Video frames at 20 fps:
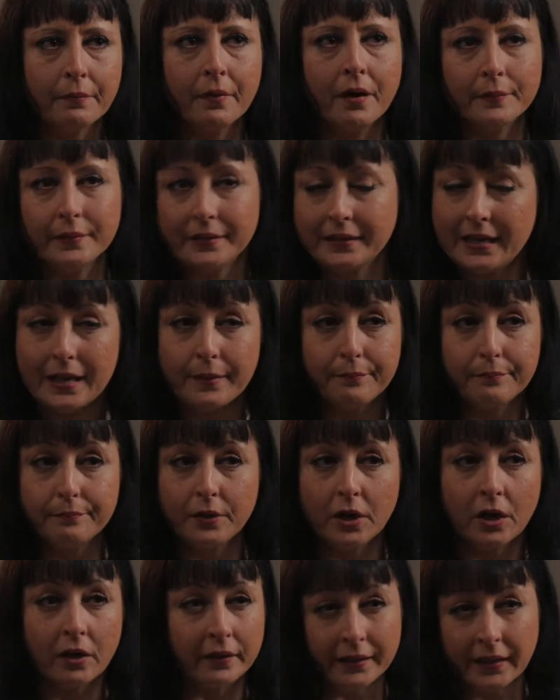mom to keep
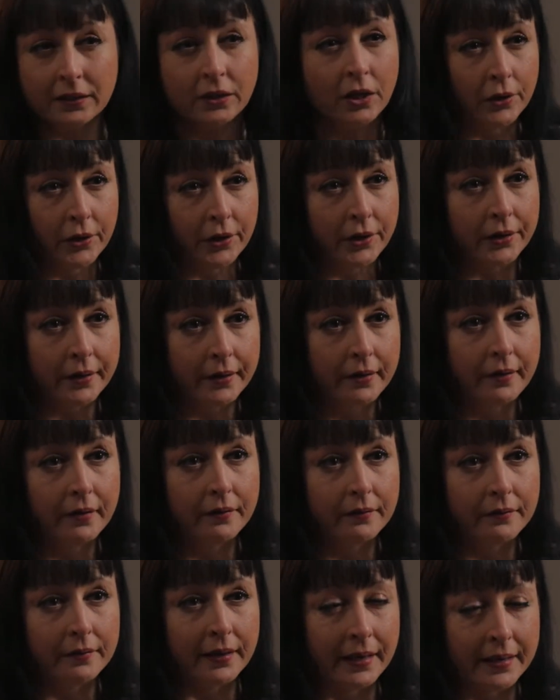y'all any longer
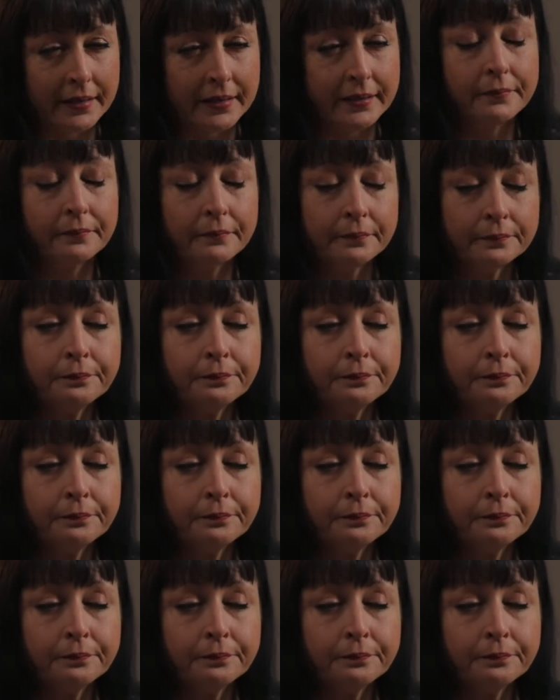than I did.